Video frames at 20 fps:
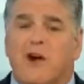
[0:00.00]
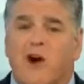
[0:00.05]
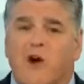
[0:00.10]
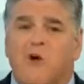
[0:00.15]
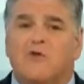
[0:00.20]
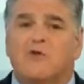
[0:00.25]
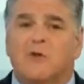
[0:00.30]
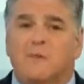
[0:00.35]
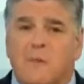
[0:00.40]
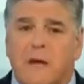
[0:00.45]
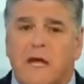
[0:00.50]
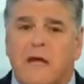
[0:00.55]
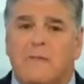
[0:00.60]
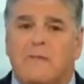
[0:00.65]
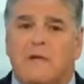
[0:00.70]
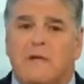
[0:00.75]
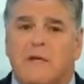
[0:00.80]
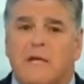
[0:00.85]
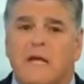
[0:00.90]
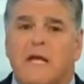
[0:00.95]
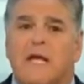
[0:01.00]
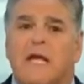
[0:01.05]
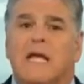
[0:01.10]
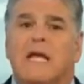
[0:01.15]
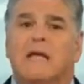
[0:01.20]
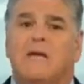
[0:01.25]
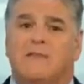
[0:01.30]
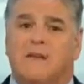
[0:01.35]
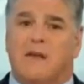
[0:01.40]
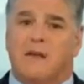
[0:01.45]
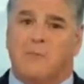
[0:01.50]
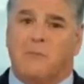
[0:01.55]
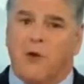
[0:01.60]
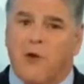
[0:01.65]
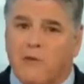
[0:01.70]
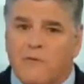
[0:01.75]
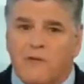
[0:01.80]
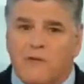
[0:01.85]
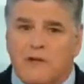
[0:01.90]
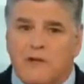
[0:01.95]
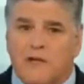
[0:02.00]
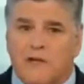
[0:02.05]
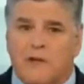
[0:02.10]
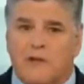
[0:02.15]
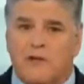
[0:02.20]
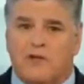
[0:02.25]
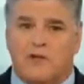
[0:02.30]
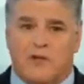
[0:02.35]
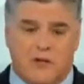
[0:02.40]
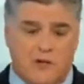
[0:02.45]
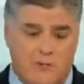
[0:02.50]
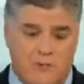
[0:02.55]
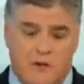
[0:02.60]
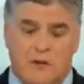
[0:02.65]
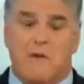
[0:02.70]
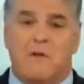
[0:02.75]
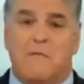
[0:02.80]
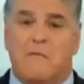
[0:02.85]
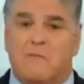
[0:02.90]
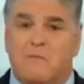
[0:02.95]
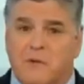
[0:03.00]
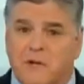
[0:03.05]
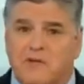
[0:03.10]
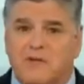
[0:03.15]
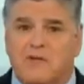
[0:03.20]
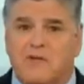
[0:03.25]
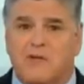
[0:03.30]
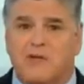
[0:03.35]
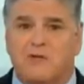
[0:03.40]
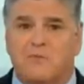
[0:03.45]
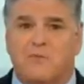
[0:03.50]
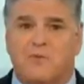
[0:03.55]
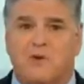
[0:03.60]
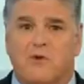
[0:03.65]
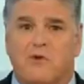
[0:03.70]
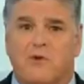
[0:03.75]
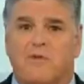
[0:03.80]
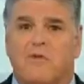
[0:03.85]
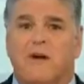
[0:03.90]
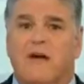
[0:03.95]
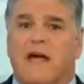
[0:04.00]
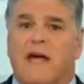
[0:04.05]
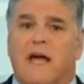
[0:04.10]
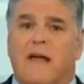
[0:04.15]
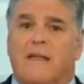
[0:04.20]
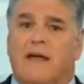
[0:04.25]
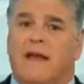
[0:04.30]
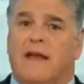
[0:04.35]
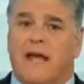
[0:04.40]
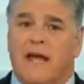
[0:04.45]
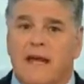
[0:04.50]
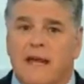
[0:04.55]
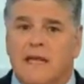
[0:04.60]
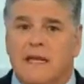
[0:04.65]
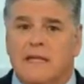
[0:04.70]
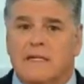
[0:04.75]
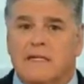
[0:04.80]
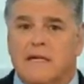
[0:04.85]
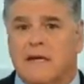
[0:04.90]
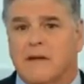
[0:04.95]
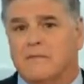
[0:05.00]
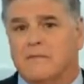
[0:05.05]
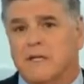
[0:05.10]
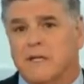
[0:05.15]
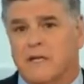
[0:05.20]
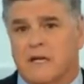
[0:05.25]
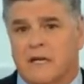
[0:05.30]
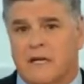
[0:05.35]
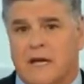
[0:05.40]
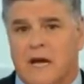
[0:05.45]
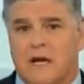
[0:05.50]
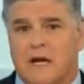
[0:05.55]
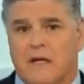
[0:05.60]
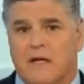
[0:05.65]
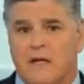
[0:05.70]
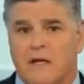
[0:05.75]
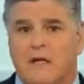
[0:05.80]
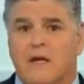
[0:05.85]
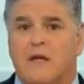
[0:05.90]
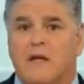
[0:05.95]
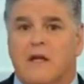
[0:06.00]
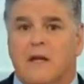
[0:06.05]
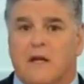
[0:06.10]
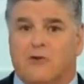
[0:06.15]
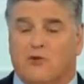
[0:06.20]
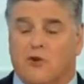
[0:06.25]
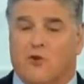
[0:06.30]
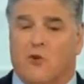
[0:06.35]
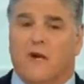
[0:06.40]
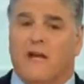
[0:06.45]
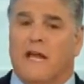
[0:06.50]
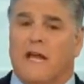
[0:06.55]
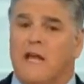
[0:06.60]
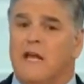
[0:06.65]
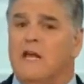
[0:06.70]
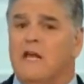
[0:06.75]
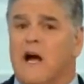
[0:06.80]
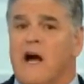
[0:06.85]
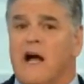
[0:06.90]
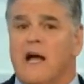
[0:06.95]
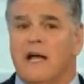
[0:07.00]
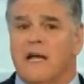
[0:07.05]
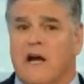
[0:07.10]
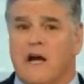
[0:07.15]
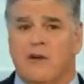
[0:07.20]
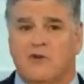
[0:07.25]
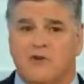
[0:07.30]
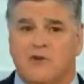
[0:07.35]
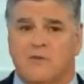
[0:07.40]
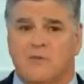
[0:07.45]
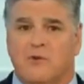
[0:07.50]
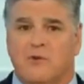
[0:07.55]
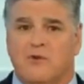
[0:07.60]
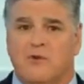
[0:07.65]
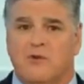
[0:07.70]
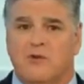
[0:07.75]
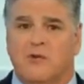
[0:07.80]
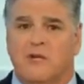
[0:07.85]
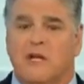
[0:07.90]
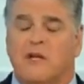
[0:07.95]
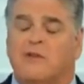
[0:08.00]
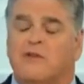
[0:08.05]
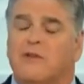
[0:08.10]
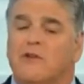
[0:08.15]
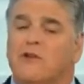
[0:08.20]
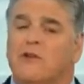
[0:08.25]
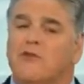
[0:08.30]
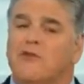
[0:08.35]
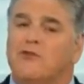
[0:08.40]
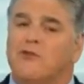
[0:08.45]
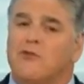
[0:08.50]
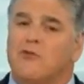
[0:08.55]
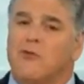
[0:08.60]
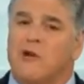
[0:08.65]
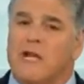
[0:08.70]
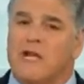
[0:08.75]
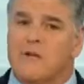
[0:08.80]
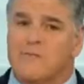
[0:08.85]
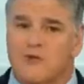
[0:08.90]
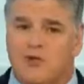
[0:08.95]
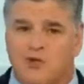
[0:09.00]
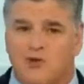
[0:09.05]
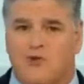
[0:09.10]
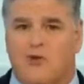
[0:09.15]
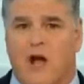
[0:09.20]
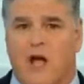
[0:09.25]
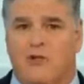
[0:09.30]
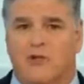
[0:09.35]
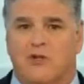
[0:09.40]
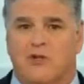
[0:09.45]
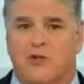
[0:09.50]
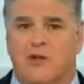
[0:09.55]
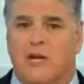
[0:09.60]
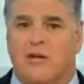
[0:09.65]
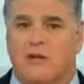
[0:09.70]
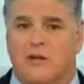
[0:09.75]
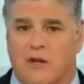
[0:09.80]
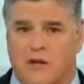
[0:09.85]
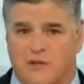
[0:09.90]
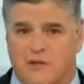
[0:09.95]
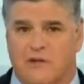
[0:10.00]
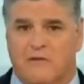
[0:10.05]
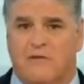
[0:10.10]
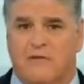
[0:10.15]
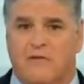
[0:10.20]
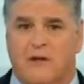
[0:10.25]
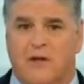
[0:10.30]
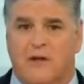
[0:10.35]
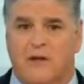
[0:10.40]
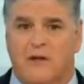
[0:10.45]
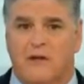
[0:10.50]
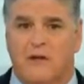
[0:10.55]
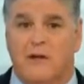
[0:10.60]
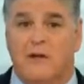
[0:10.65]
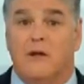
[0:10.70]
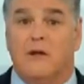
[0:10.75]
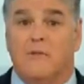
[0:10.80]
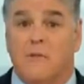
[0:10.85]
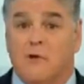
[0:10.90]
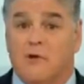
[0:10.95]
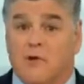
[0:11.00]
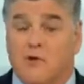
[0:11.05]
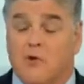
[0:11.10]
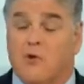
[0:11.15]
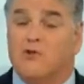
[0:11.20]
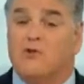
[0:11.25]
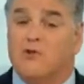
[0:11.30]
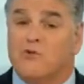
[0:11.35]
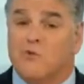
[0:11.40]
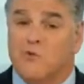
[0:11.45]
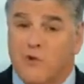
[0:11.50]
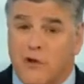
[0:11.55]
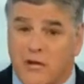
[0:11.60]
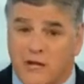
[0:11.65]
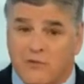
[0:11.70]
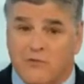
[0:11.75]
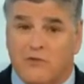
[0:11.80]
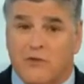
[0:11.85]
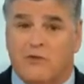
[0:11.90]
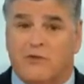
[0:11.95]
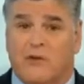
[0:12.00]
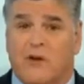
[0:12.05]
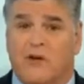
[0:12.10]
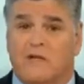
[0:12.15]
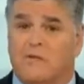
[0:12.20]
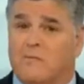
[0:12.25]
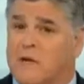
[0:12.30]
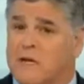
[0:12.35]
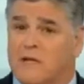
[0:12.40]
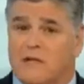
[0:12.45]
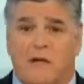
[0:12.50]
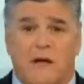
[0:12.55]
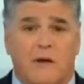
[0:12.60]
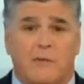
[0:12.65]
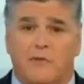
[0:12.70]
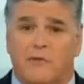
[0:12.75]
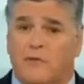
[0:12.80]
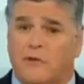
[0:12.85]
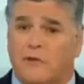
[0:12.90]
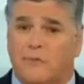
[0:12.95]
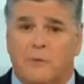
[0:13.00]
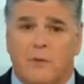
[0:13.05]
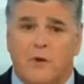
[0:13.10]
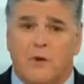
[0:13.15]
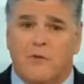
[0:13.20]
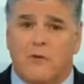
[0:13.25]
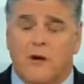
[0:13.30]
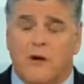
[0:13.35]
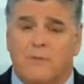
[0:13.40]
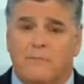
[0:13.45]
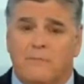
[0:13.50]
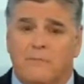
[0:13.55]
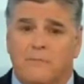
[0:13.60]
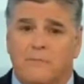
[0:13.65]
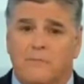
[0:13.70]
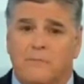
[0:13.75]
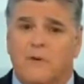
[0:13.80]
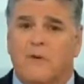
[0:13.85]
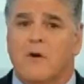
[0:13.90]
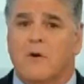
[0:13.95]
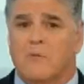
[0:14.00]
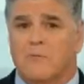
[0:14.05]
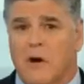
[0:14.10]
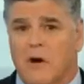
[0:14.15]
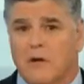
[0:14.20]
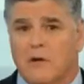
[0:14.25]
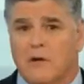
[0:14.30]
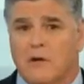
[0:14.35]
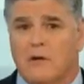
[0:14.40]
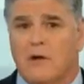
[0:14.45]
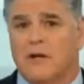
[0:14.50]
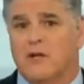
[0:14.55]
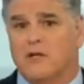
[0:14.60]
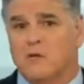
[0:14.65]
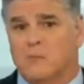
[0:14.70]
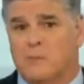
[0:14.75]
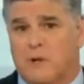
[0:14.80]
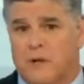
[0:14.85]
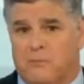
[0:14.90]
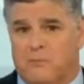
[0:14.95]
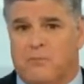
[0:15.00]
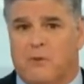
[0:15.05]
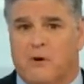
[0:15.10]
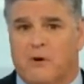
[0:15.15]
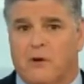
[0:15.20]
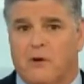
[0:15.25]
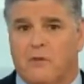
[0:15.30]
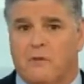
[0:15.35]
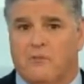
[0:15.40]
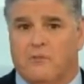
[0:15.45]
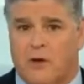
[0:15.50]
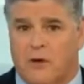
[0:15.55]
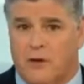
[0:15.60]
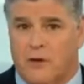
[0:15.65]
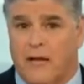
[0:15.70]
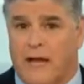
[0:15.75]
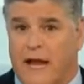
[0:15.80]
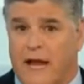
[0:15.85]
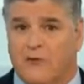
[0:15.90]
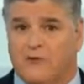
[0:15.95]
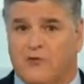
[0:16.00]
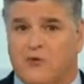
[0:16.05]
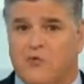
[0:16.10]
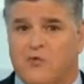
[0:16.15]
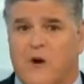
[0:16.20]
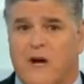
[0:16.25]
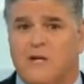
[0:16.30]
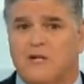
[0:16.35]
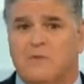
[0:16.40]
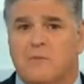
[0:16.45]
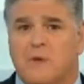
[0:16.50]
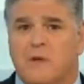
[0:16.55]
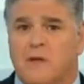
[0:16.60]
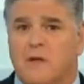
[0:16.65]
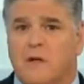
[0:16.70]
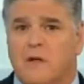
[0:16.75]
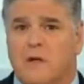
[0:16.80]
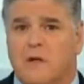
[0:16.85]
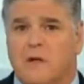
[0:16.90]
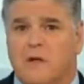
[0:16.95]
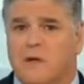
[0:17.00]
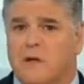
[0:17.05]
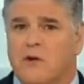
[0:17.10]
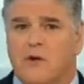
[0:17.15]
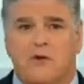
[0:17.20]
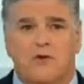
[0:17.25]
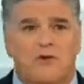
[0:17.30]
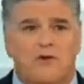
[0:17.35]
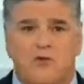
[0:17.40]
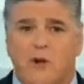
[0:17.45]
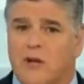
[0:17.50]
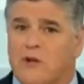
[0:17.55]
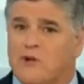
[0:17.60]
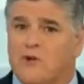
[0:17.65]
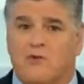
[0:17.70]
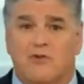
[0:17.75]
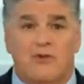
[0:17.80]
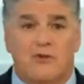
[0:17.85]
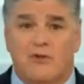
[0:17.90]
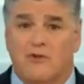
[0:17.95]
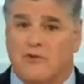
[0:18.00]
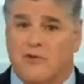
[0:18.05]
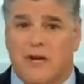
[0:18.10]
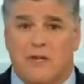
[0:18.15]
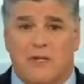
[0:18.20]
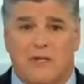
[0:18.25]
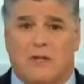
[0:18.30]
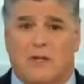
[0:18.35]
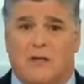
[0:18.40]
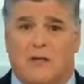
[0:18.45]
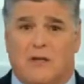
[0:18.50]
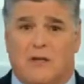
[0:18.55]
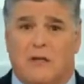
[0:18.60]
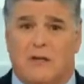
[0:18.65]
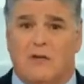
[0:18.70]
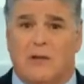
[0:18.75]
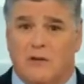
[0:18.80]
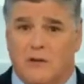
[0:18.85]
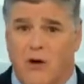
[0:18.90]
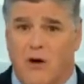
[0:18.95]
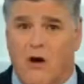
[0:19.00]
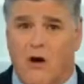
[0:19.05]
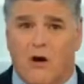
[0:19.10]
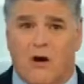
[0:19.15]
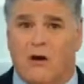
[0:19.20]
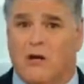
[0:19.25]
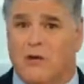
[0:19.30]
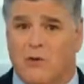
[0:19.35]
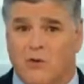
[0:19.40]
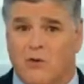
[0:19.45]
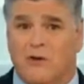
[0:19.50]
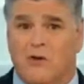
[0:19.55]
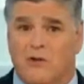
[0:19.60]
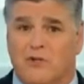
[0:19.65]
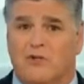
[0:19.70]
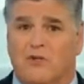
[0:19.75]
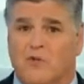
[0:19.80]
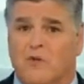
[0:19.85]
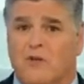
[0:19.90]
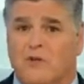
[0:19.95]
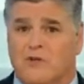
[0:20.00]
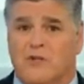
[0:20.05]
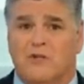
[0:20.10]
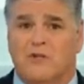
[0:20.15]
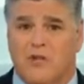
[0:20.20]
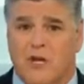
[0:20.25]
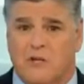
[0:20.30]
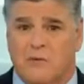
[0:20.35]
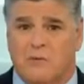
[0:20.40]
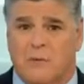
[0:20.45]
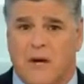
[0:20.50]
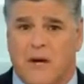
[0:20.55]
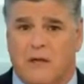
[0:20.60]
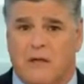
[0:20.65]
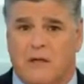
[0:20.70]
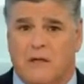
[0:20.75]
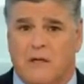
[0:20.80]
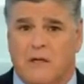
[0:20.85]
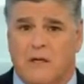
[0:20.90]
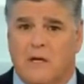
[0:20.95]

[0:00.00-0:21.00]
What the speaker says: Cohen's payment is a perfectly legitimate business move and that any attempt to connect it to an in-kind contribution is an extreme stretch. It doesn't fit. But of course, as we have discussed many times on this program, Mueller and his pit bull, Andrew Weissman, they're no strangers to stretching the law in order to squeeze a suspect.